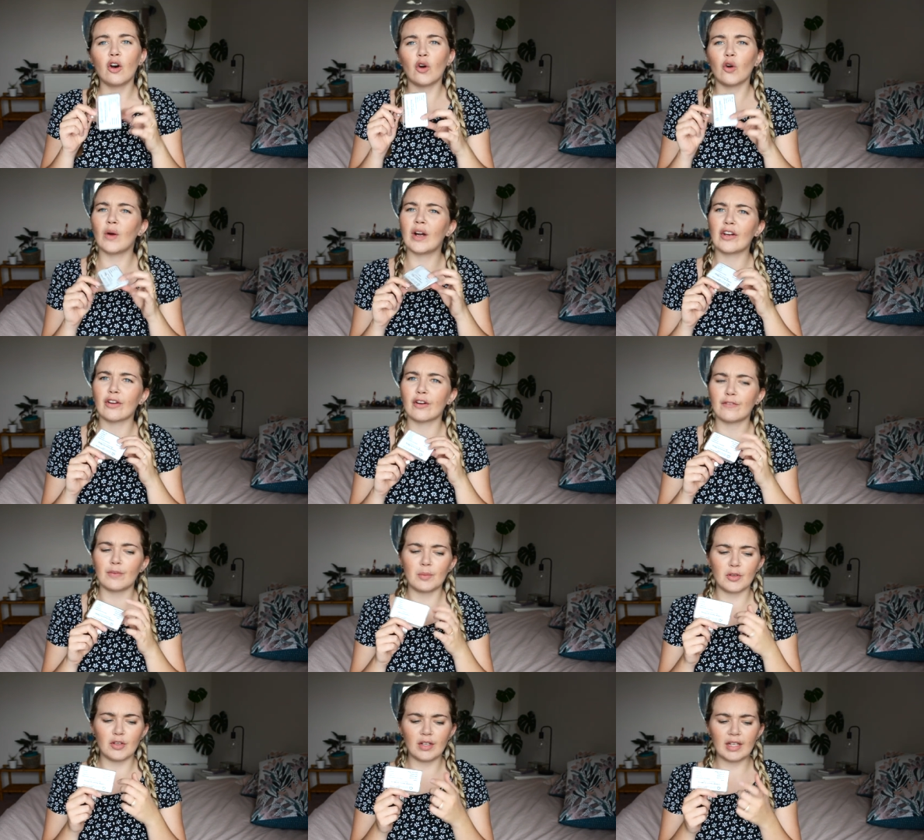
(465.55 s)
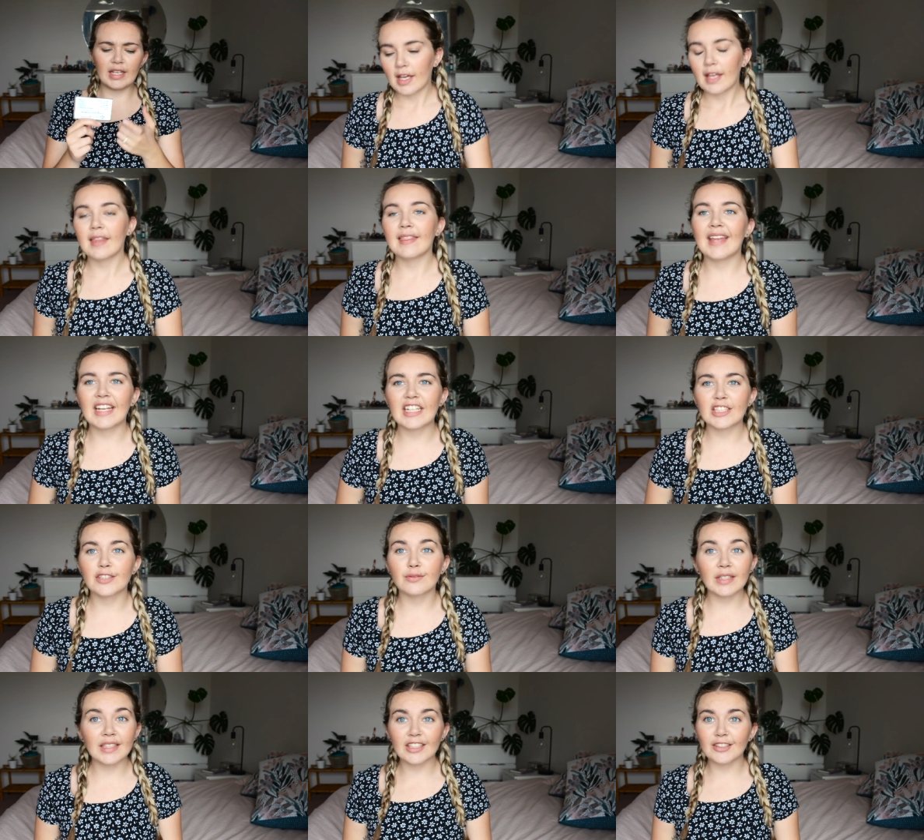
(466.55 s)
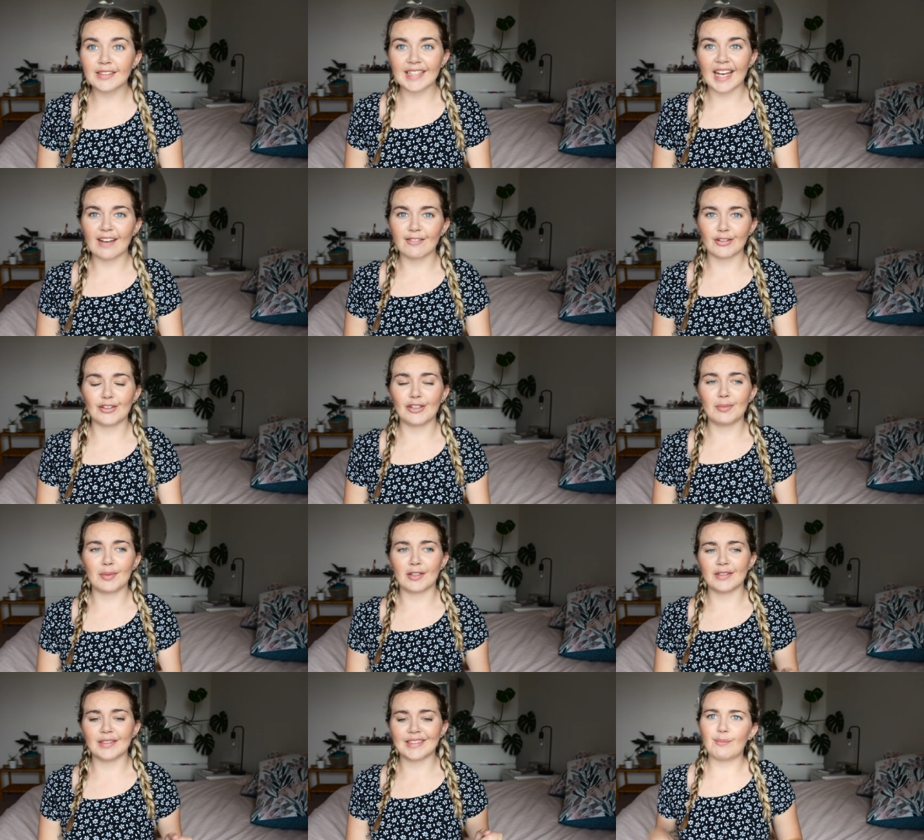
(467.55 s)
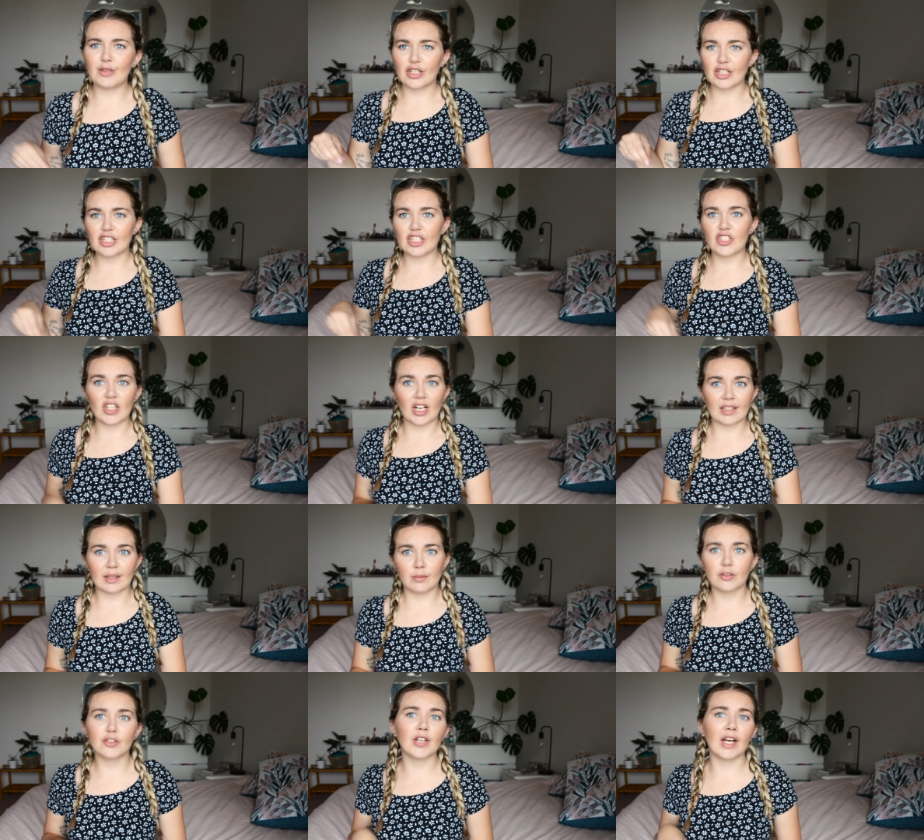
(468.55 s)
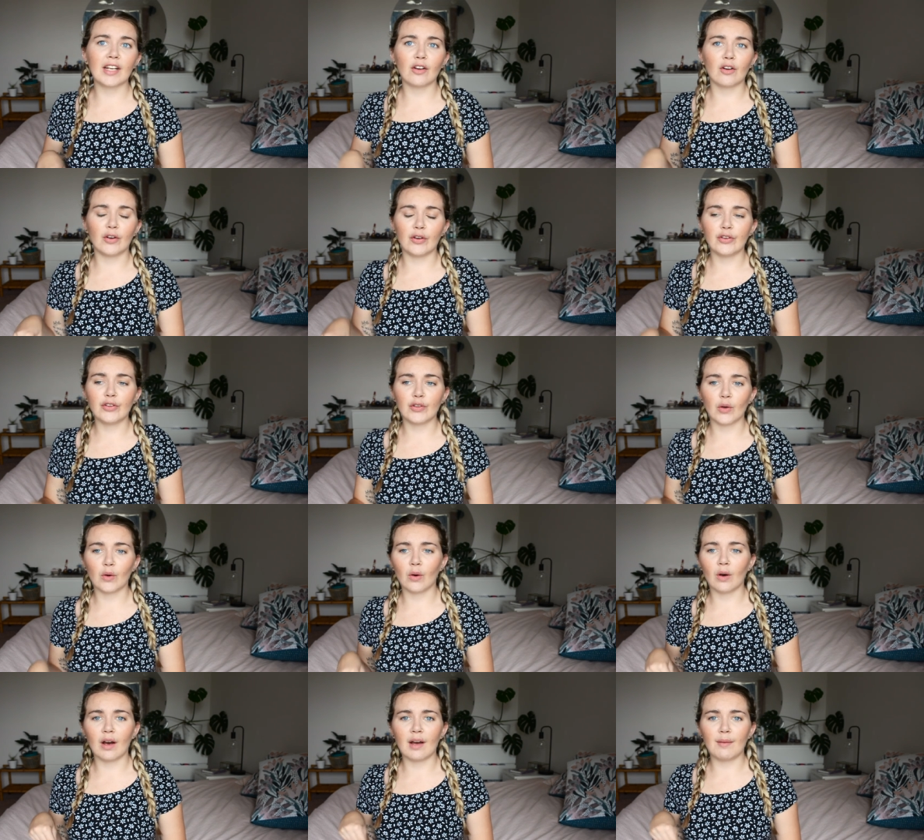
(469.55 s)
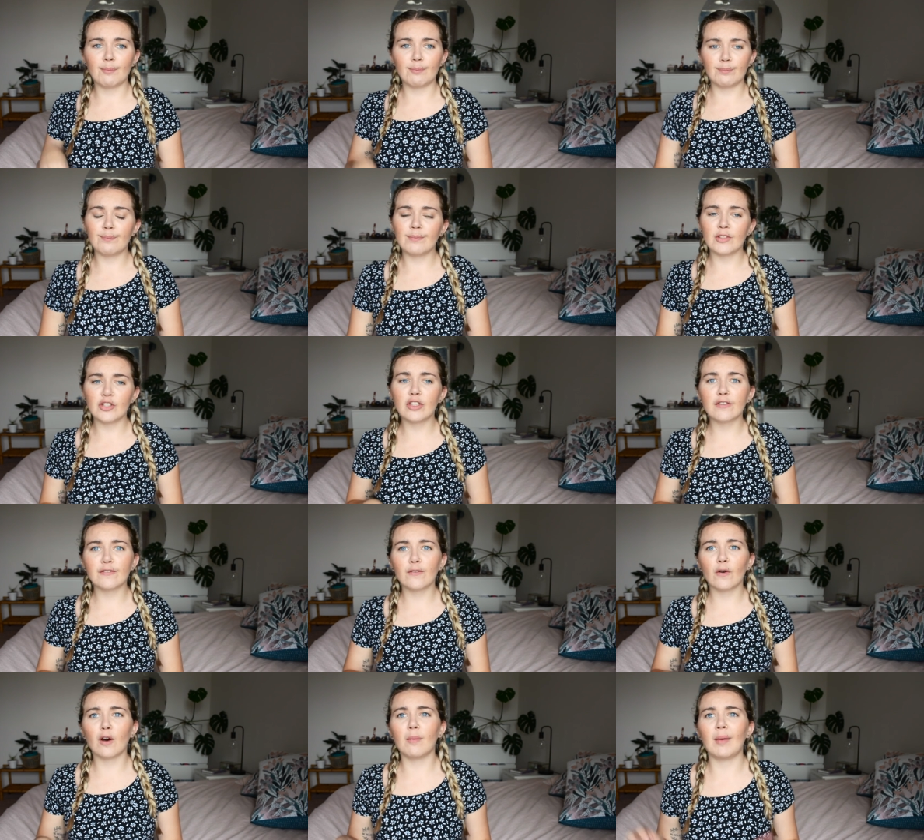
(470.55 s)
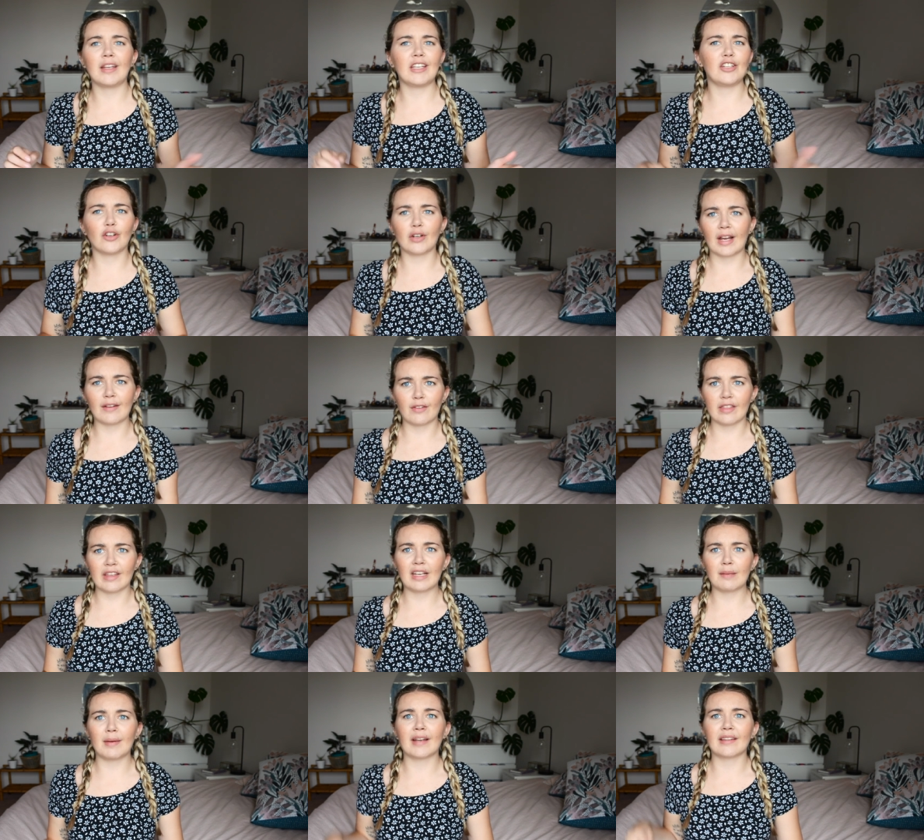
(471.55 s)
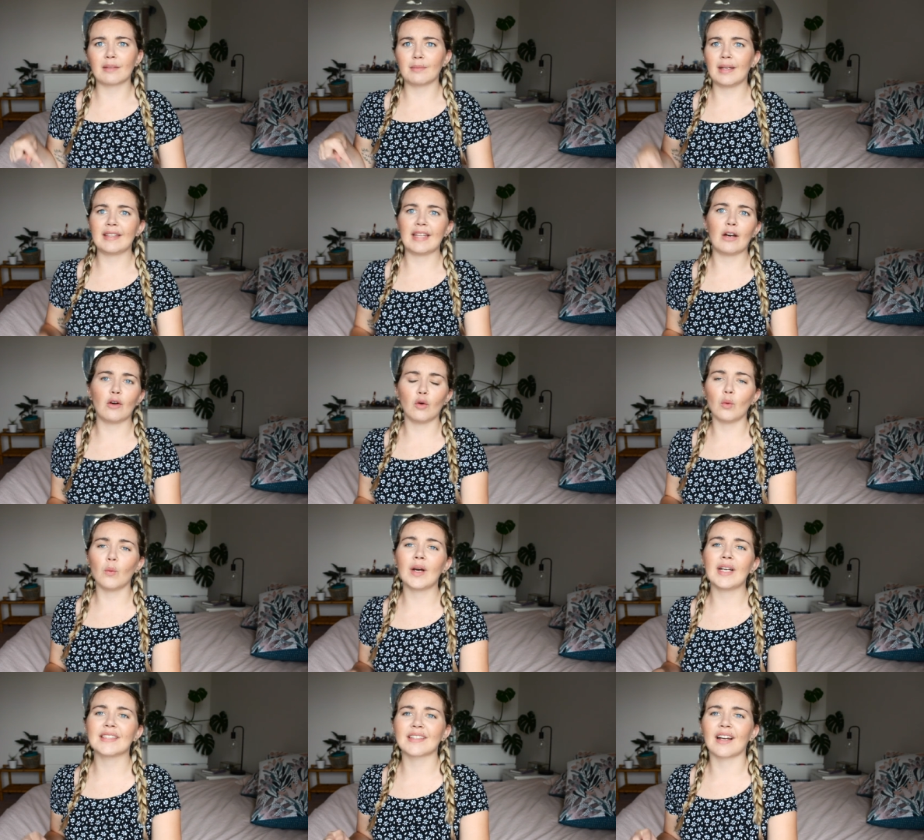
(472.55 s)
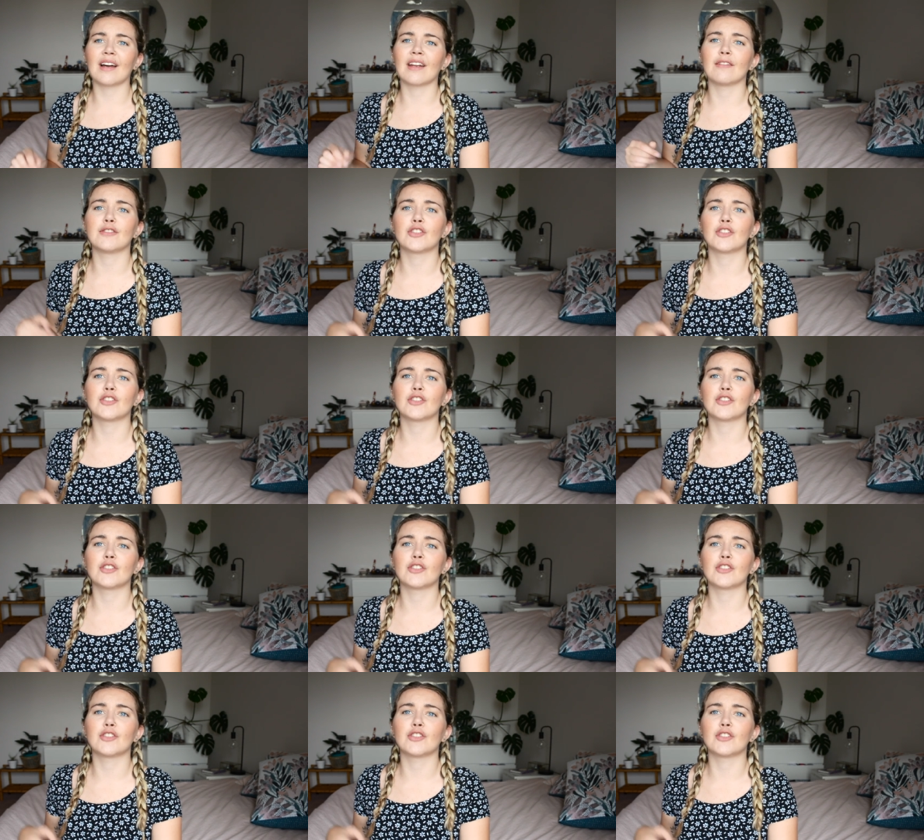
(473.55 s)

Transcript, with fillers: or I got it from uni. They're just really good to have on you because you can just chuck them straight on your uniform and you don't have to think about them and they're always kind of